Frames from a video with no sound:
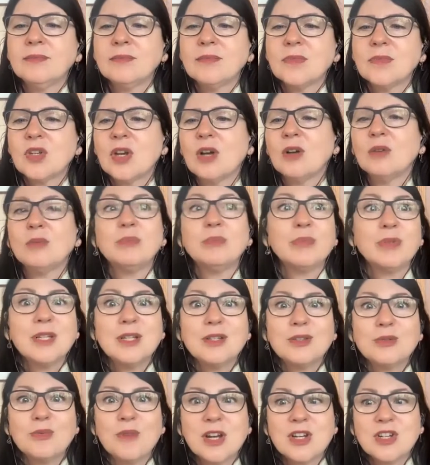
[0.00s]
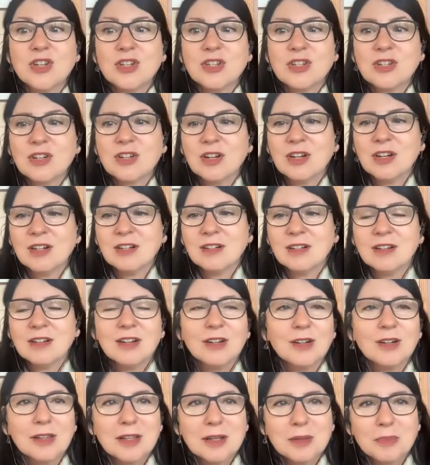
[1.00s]
So please register.
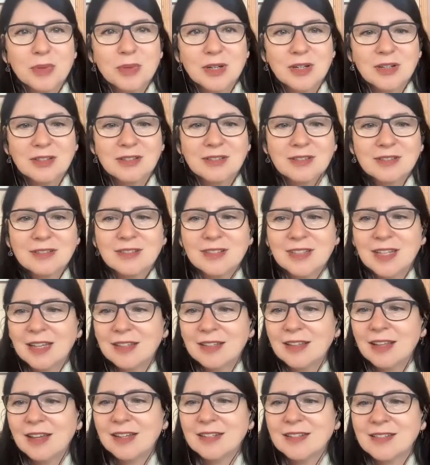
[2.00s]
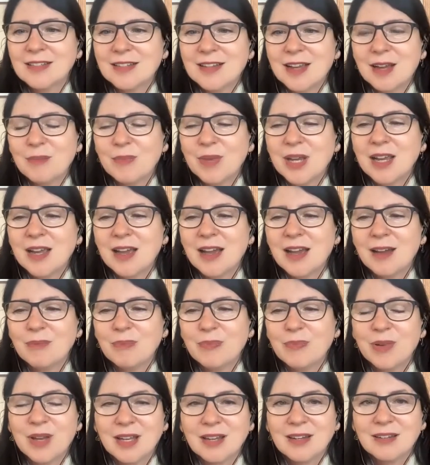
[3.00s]
Early bird deadline's coming
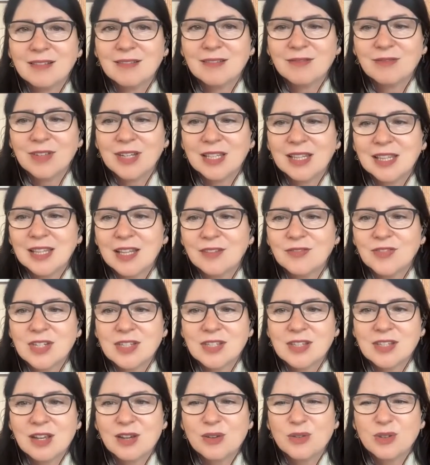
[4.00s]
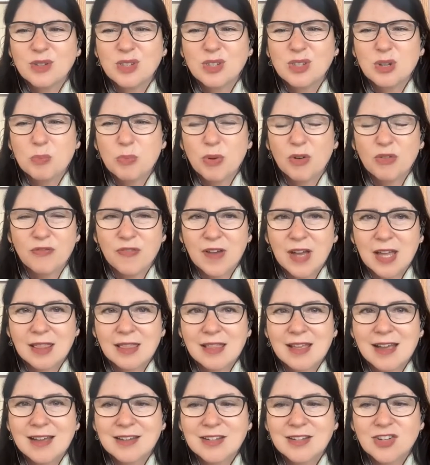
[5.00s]
up, and we'd love to see you. It was super fun
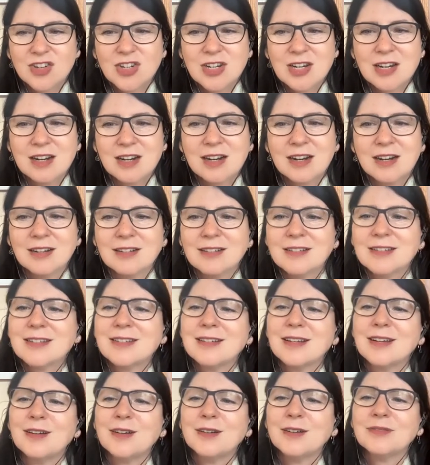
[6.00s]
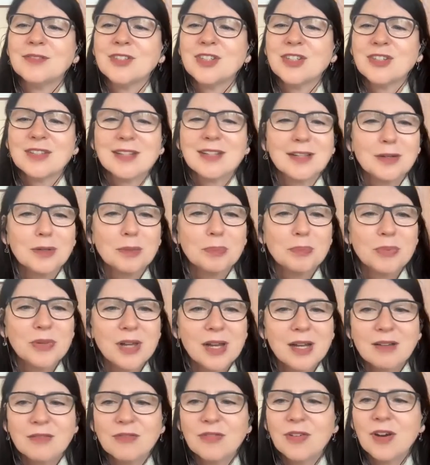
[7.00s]
last year. So just a little
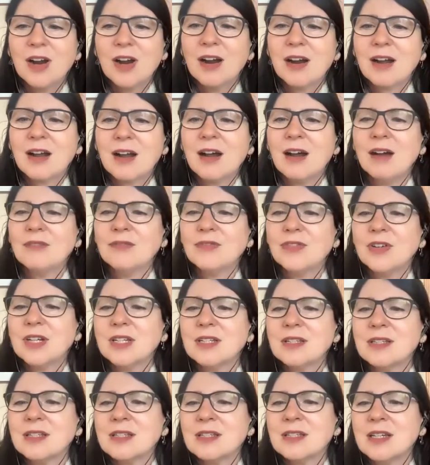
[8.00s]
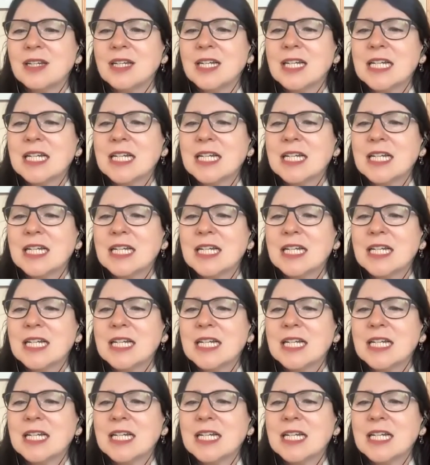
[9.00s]
plug for our conference.